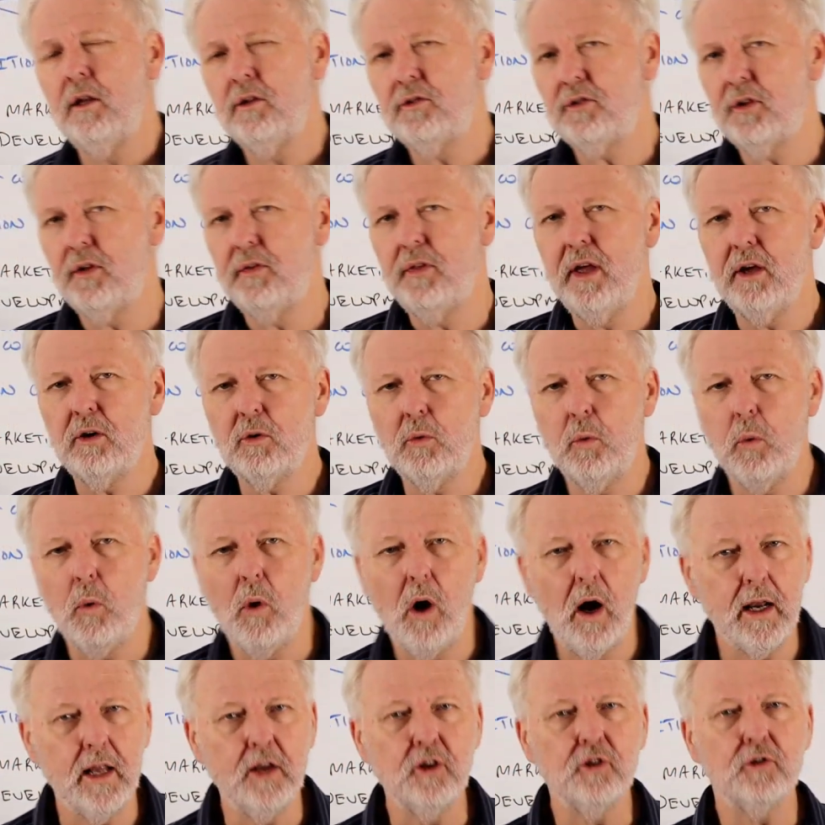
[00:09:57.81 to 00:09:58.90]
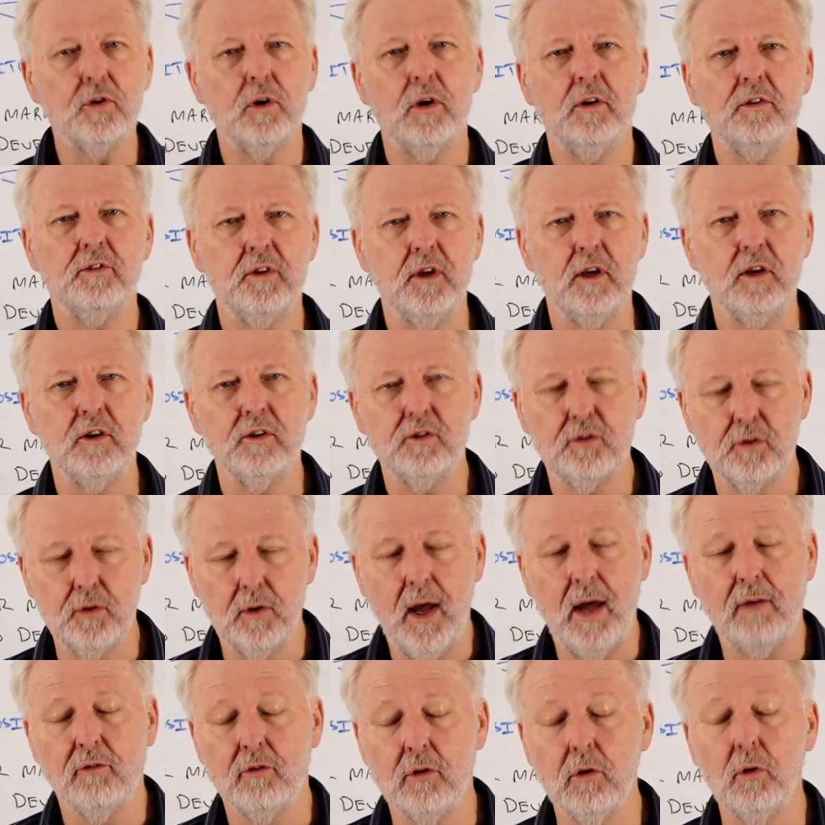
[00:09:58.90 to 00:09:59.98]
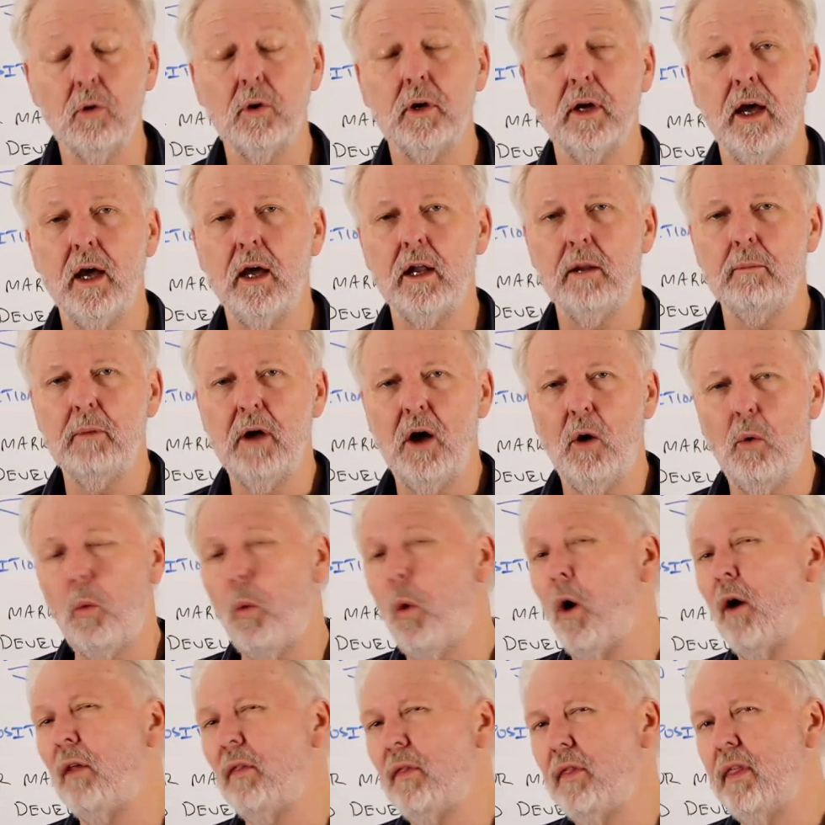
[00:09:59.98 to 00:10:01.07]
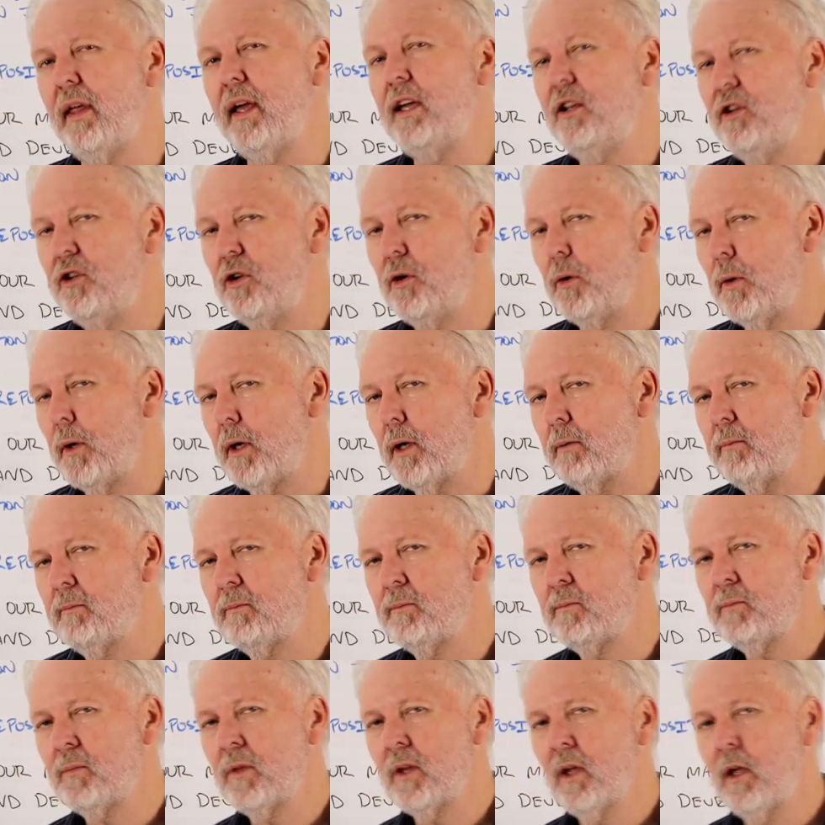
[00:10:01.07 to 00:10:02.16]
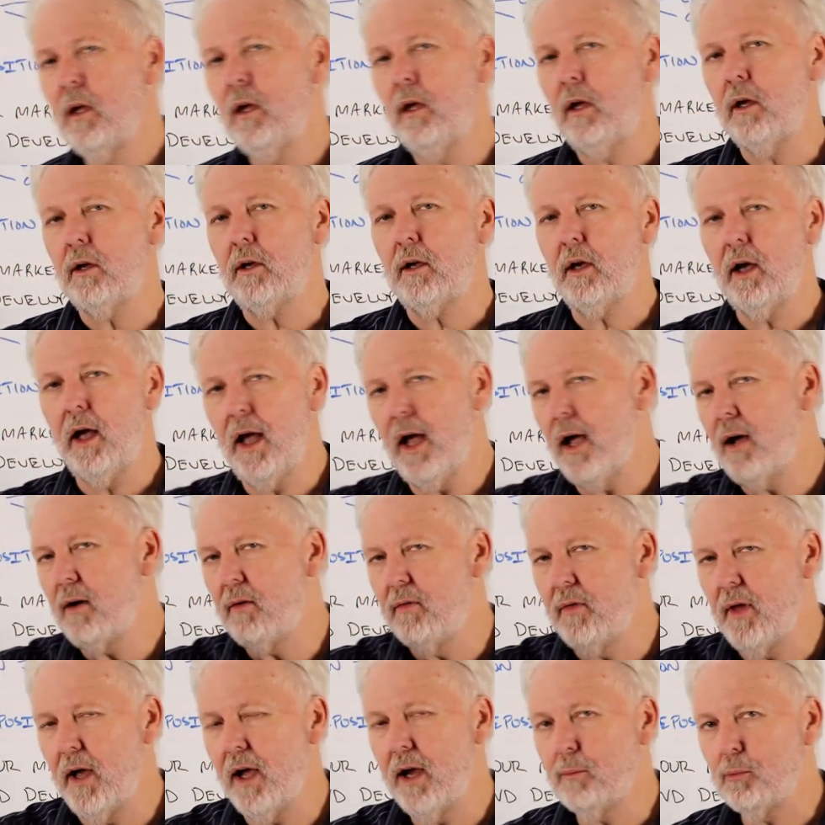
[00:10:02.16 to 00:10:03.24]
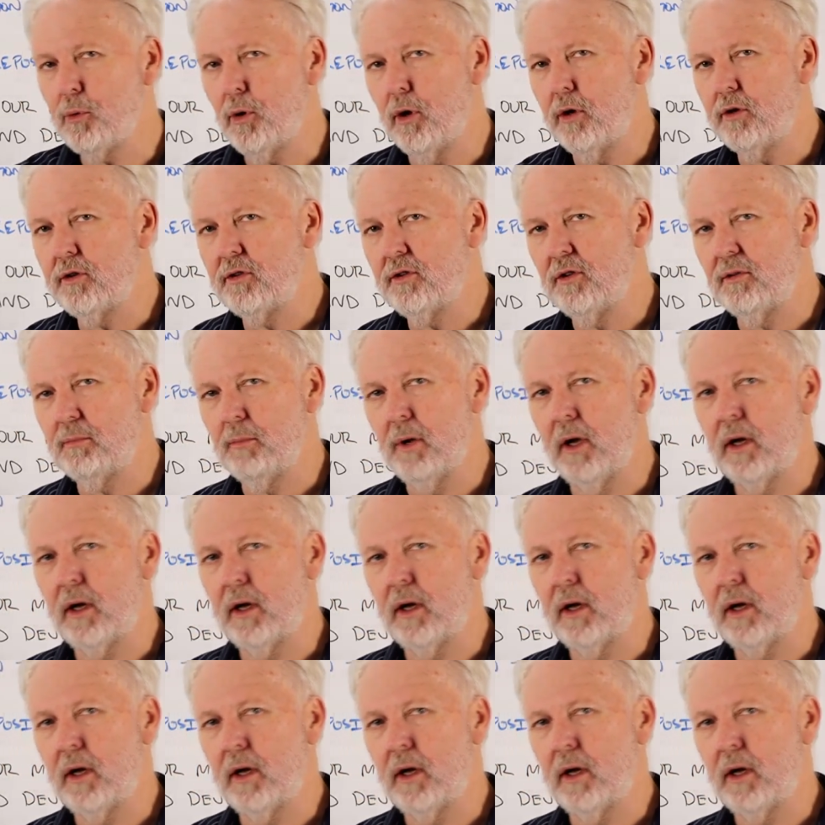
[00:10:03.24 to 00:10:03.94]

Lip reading: So they're quite interesting to have a look at about what they're doing, okay, how they approach this